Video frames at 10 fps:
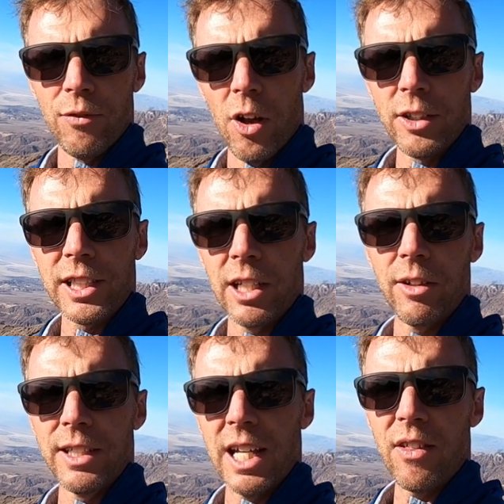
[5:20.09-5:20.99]
falls
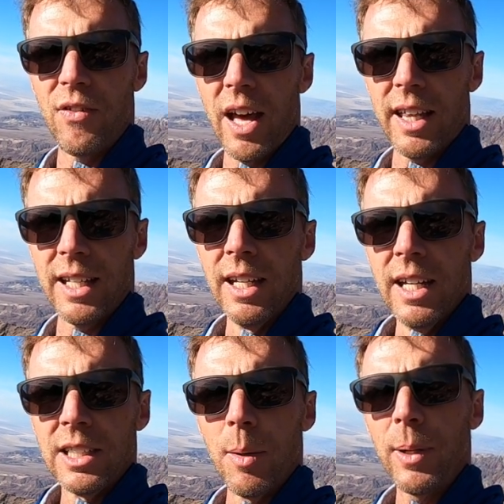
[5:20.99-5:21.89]
here in Death Valley.
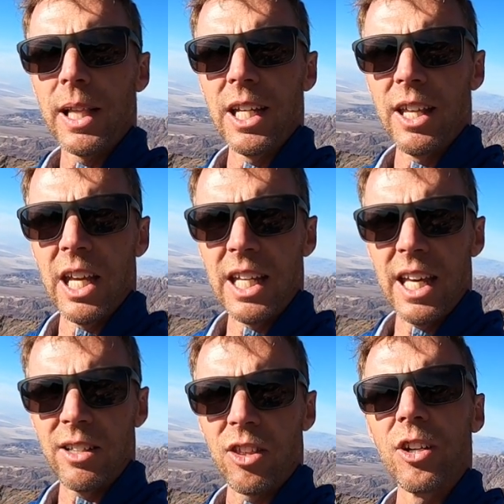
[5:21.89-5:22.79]
Typically, they
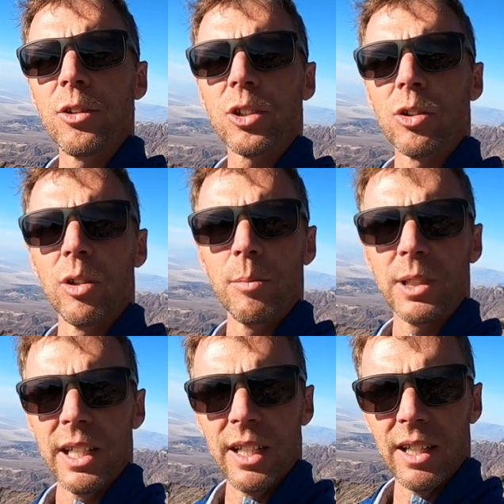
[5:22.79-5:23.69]
get
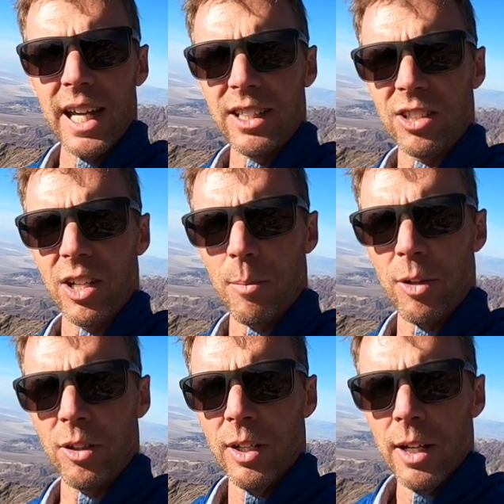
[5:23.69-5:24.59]
thunderstorms in late
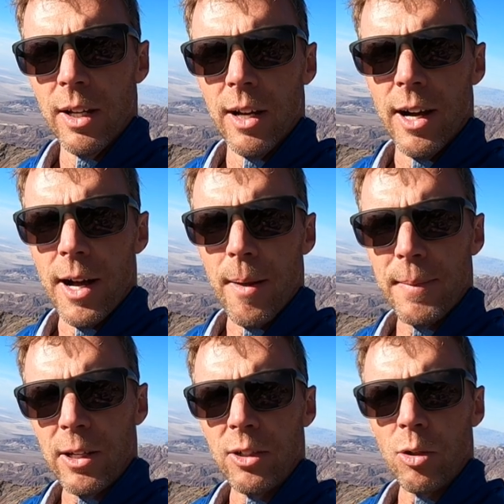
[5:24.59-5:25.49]
summer,
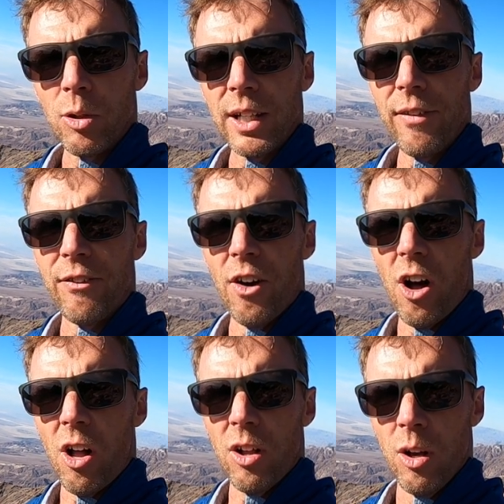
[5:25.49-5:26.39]
in early
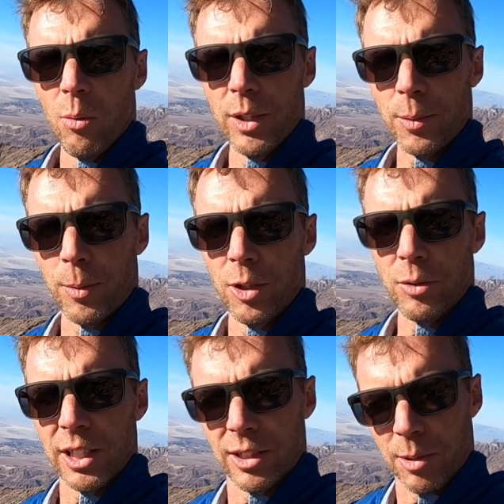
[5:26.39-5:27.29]
fall, which
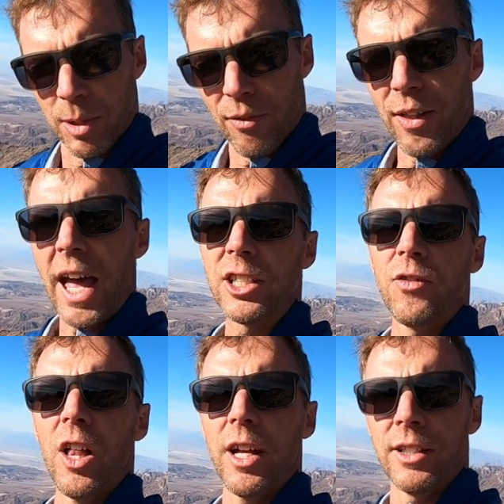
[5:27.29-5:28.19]
produces some of the
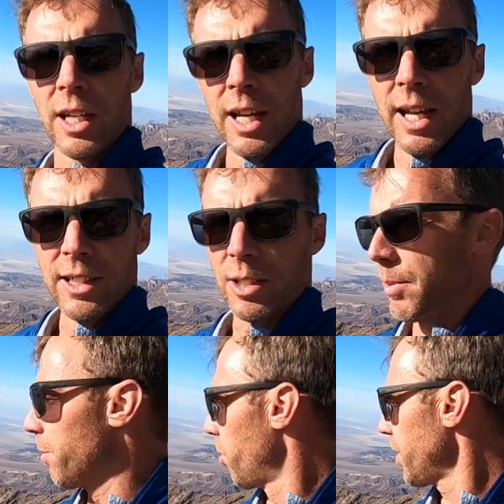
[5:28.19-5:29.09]
flash floods and
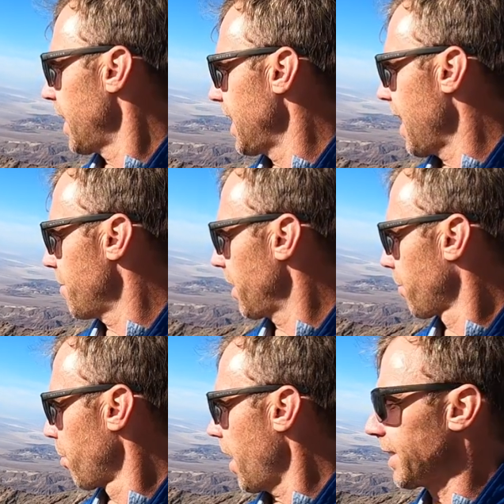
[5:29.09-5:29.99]
some of the more
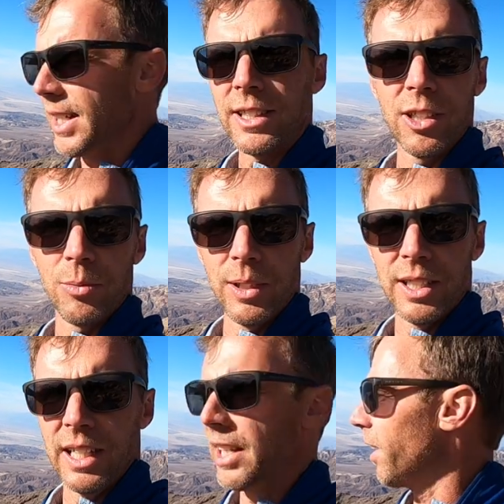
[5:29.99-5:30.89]
dynamic processes we
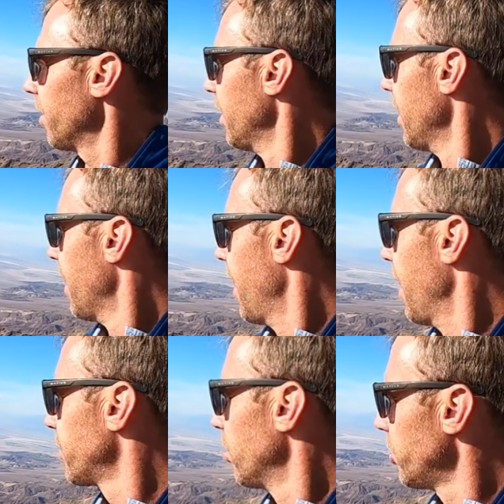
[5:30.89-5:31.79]
see here.
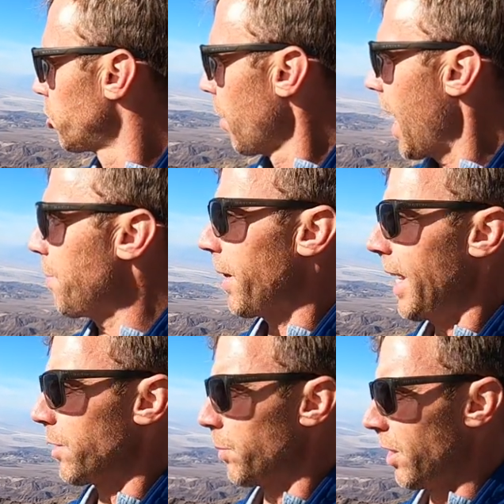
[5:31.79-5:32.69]
So a dry
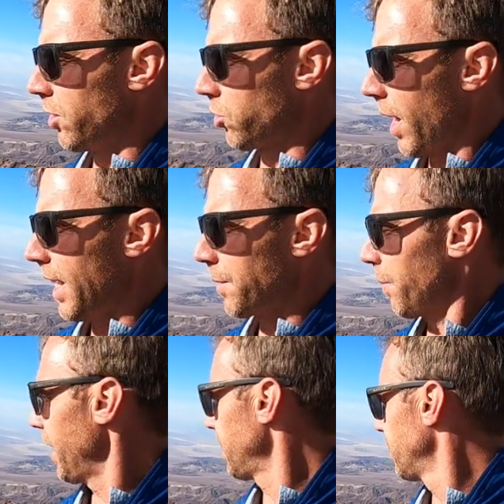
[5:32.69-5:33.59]
place, one of the
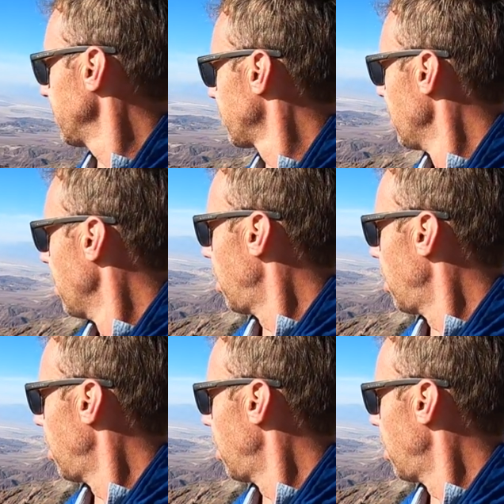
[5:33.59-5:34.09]
driest places